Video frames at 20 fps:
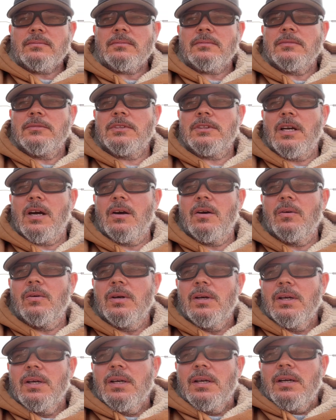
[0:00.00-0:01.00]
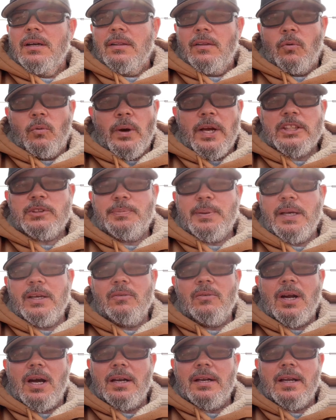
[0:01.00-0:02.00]
So the west
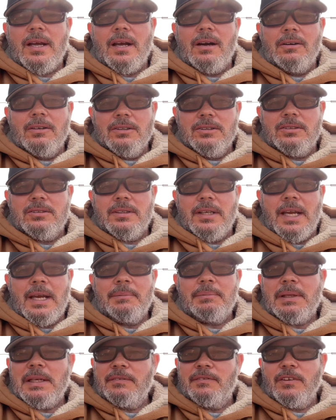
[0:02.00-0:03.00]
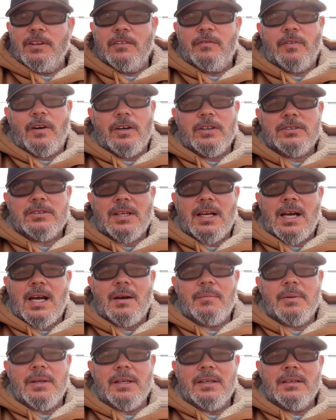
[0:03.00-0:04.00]
pen right now is empty for the first
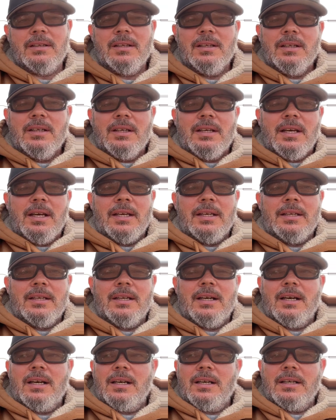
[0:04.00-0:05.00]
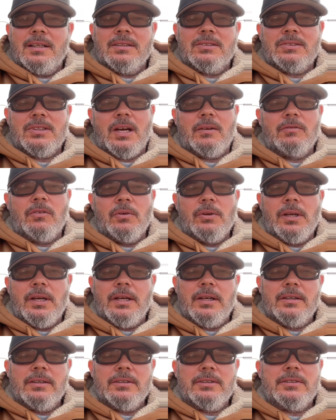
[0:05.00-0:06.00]
time in several
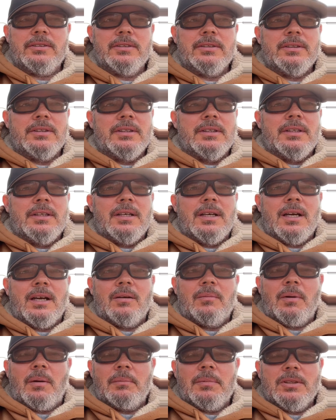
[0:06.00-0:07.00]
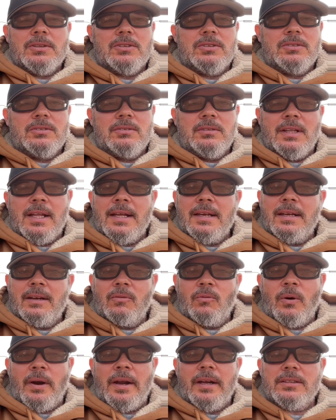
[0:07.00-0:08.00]
years. I'm just letting it
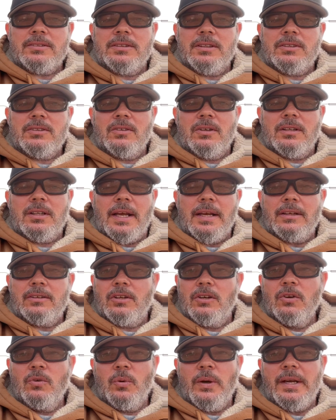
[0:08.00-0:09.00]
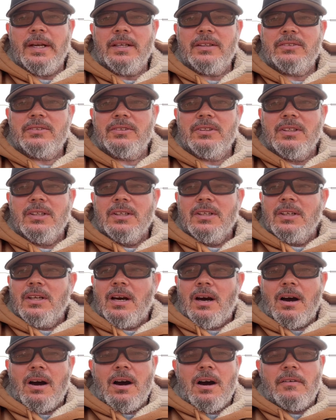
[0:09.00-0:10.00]
rest. It's going to take 2 weeks
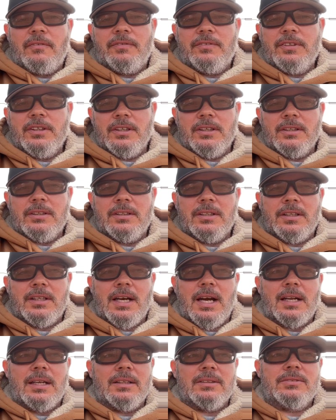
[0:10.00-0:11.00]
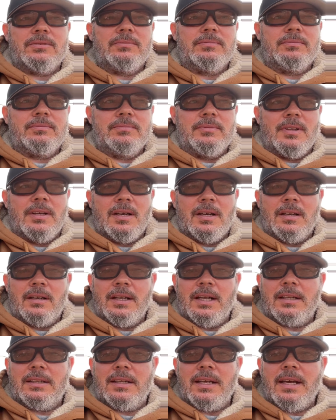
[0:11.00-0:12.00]
off to kind of let